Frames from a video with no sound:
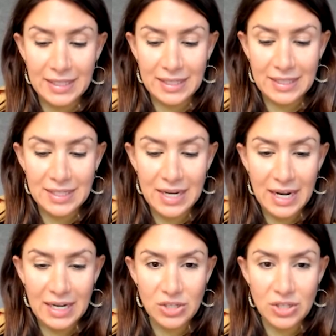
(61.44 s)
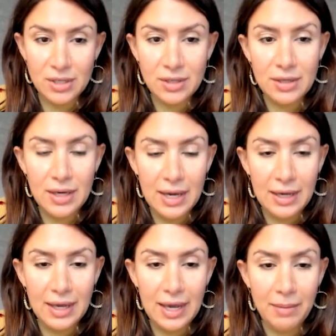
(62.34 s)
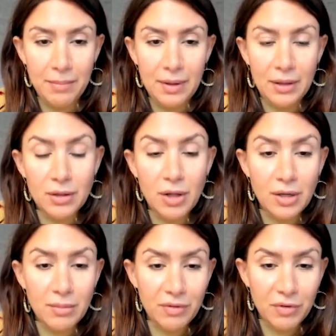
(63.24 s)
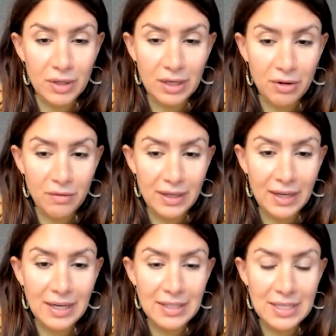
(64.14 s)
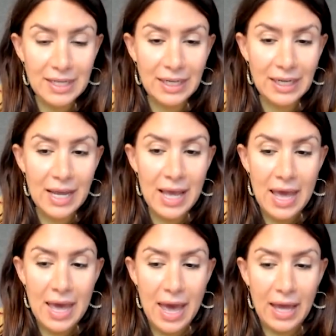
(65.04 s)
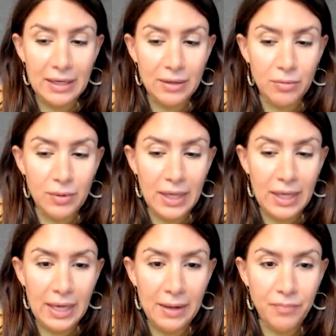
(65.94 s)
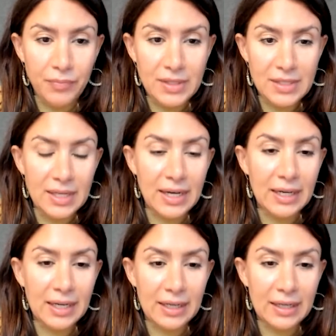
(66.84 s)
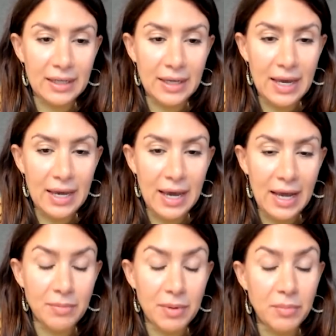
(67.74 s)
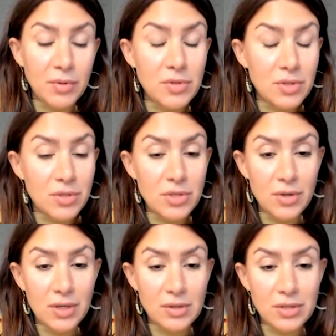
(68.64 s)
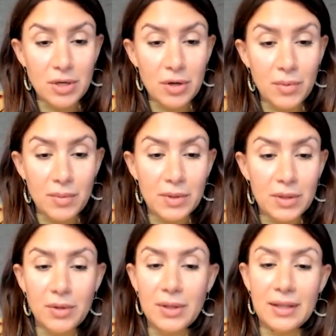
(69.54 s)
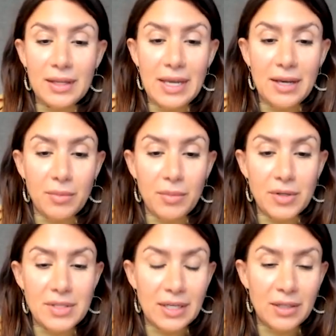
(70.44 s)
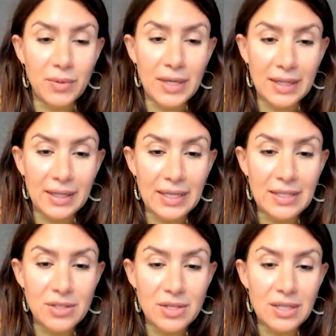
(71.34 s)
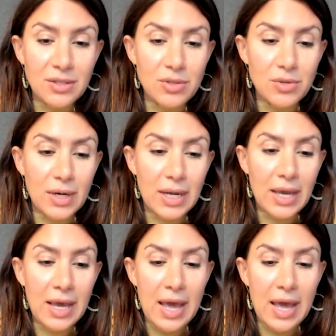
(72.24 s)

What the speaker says: this change came long before the COVID-19, and we decided at Bambuser 2 years ago, when we looked at the e-commerce and the retail industry,